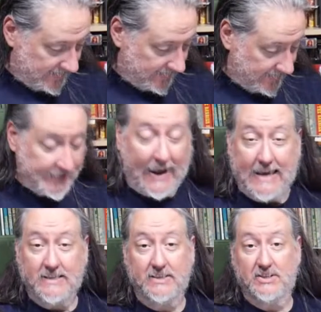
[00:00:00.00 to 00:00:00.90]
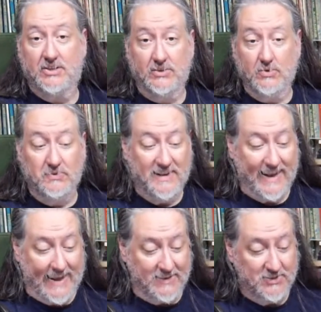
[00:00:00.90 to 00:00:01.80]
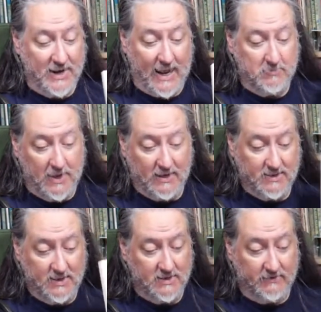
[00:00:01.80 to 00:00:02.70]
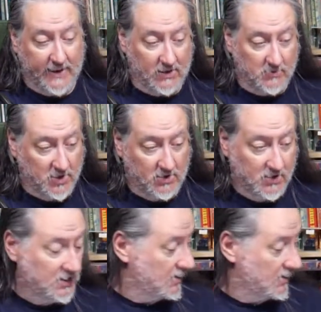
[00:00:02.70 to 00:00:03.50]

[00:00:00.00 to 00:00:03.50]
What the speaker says: guys, as soon as Jack makes these available,